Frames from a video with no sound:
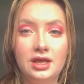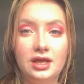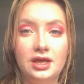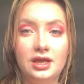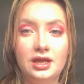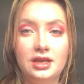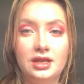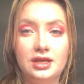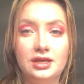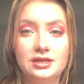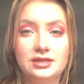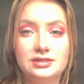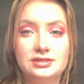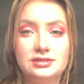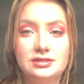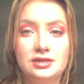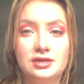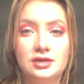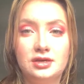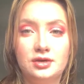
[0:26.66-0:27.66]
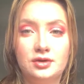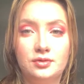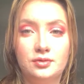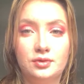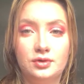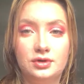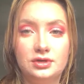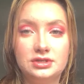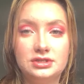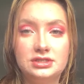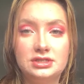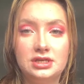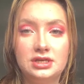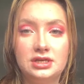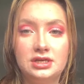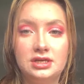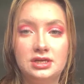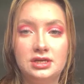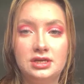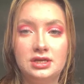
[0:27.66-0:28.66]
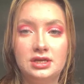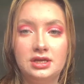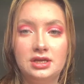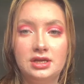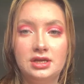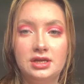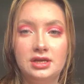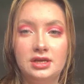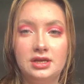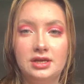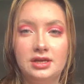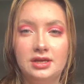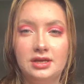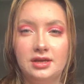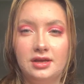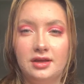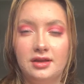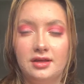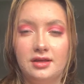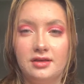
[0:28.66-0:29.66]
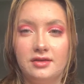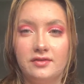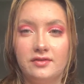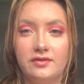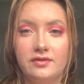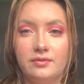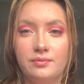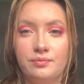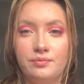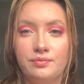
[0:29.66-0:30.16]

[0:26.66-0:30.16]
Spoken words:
it is what it is.